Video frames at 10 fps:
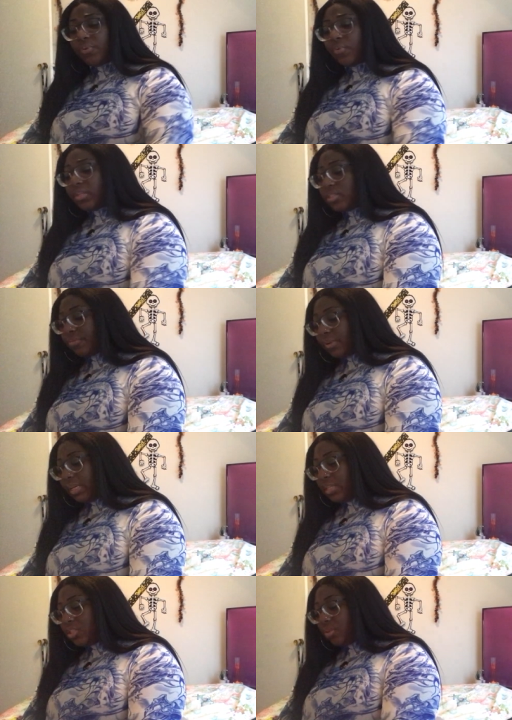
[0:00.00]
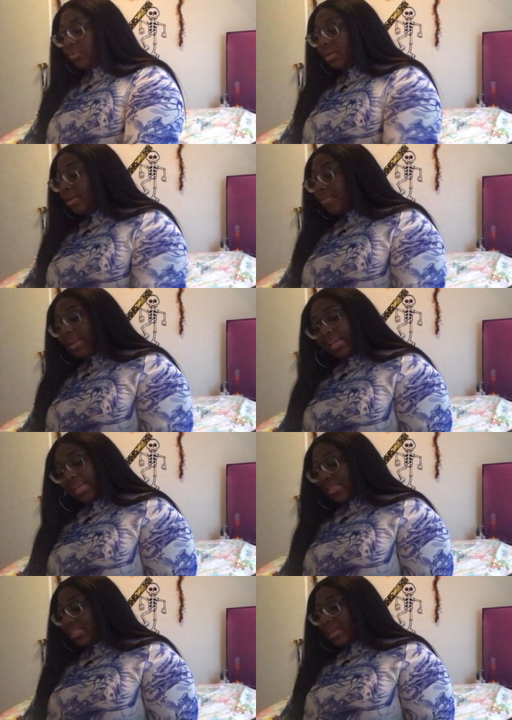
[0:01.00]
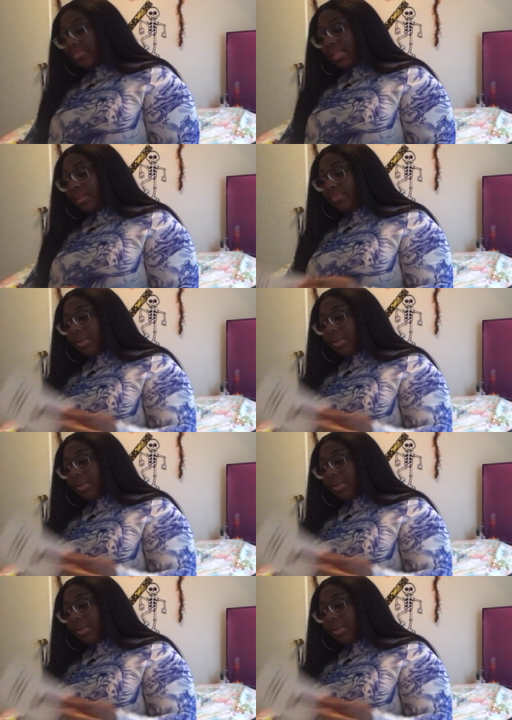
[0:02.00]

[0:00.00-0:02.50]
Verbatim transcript: and worked to forget you but I can't stop thinking